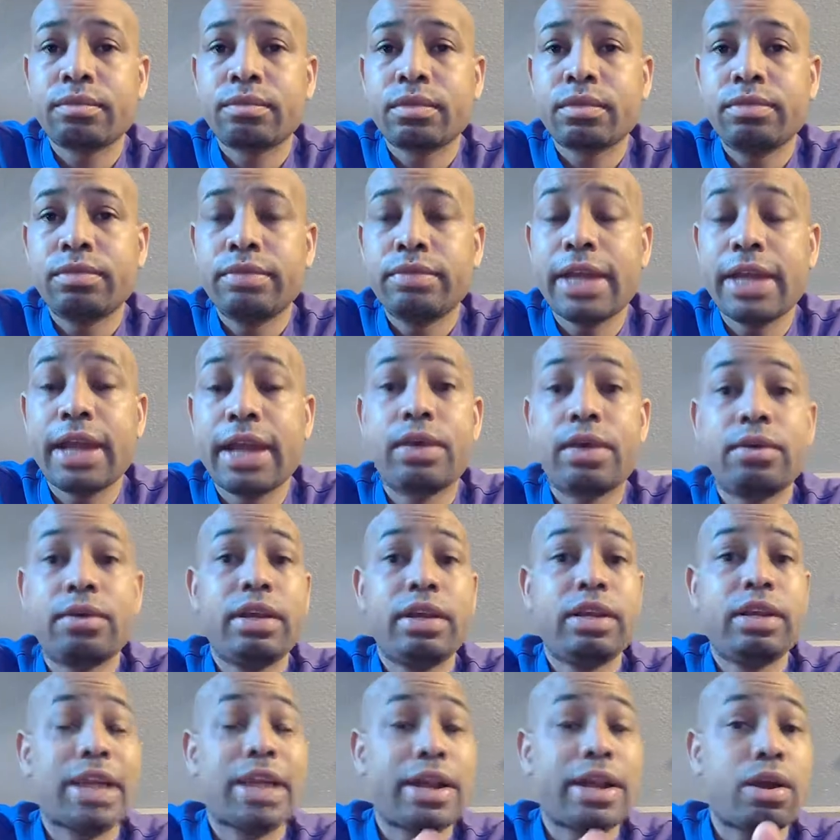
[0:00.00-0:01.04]
Now,
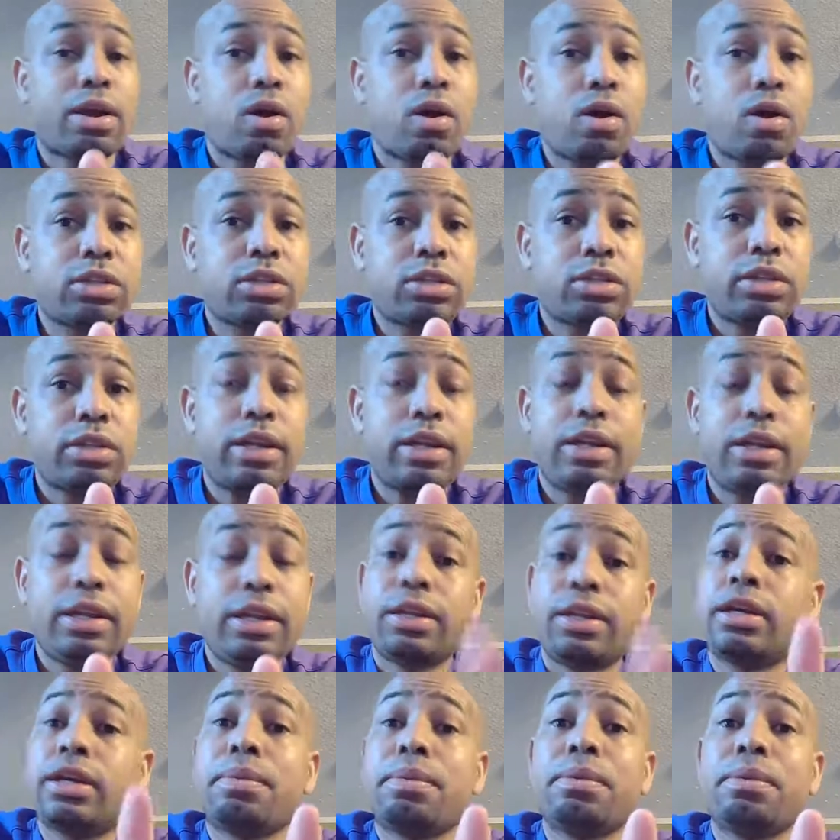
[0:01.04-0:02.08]
like Austin and a
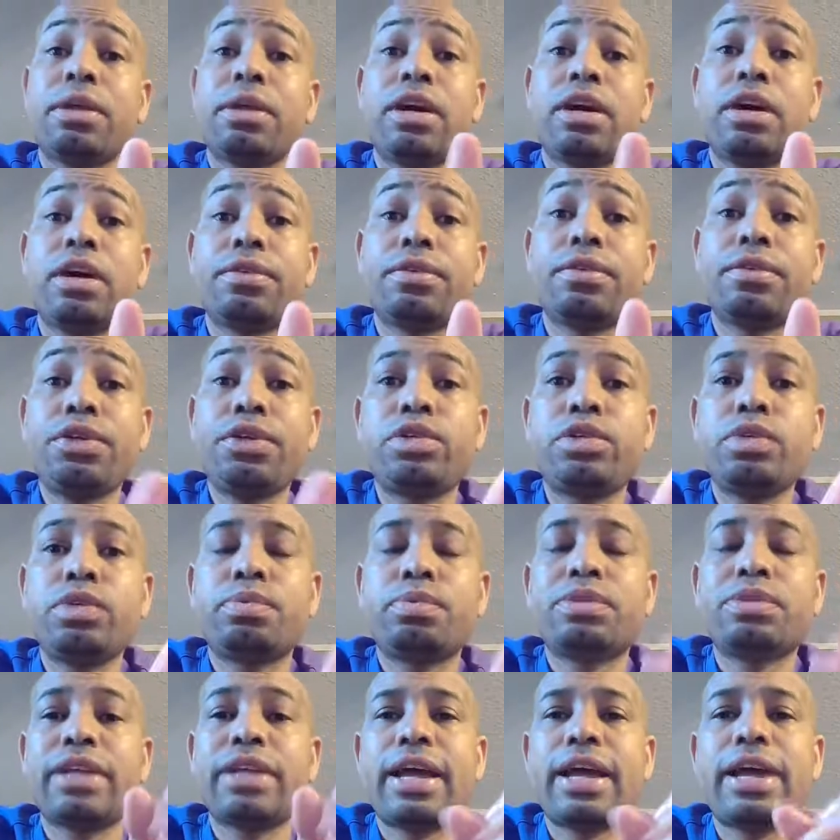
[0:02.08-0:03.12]
couple of other YouTubers,
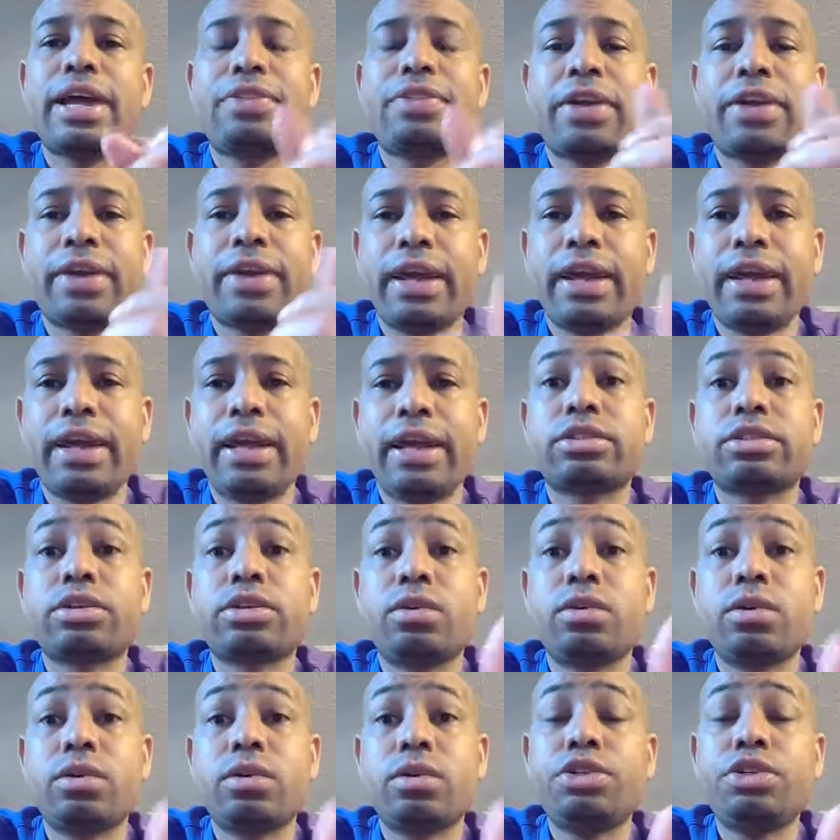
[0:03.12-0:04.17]
they have their hands
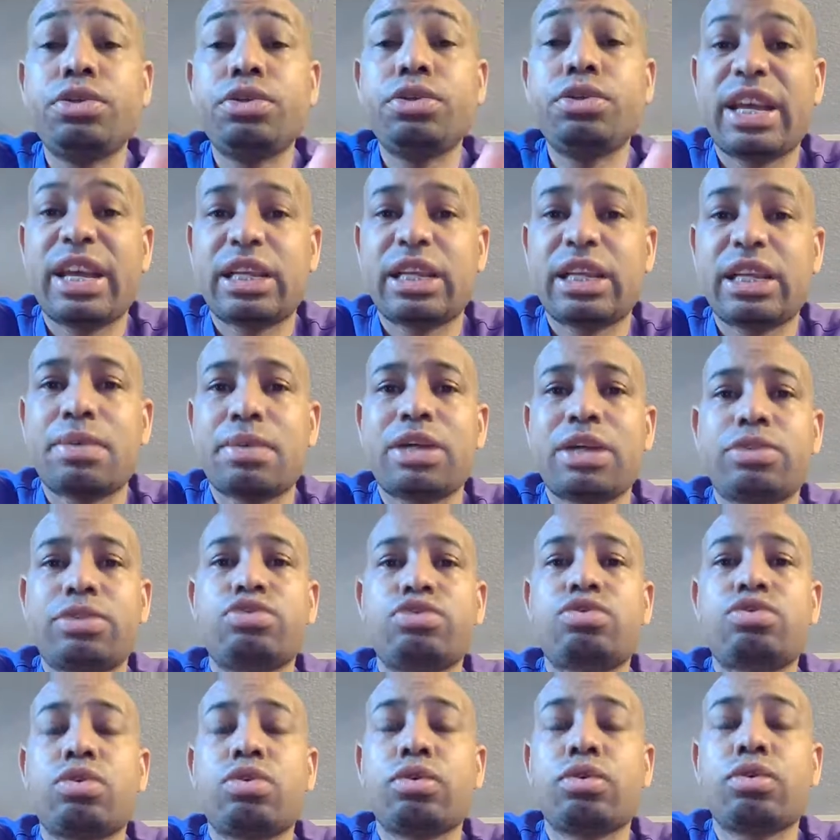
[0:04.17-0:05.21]
on the new Xbox
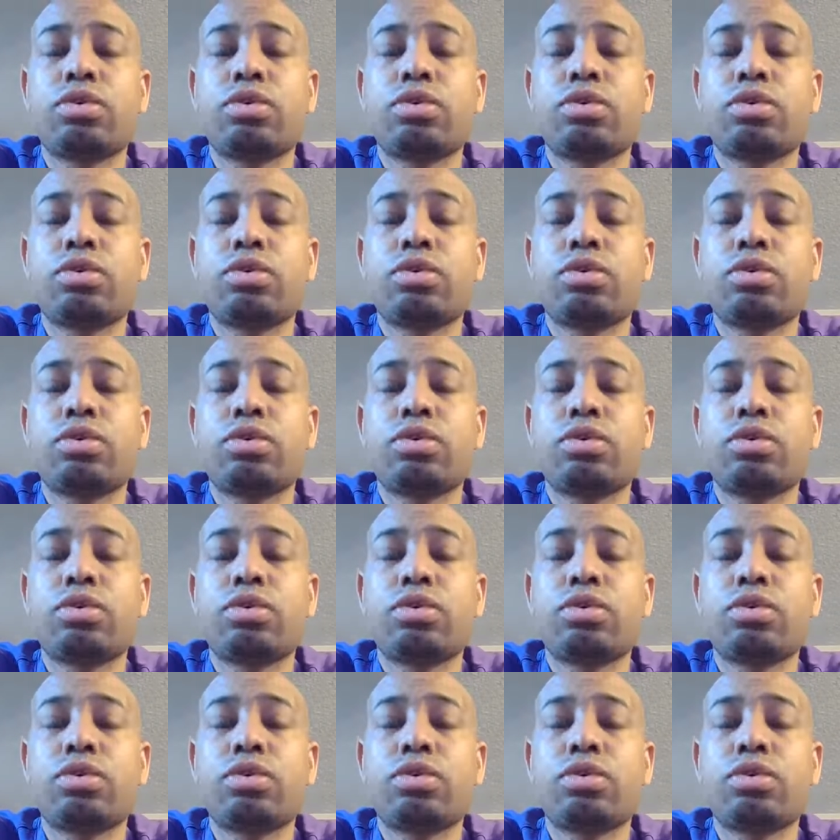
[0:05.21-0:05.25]
controller.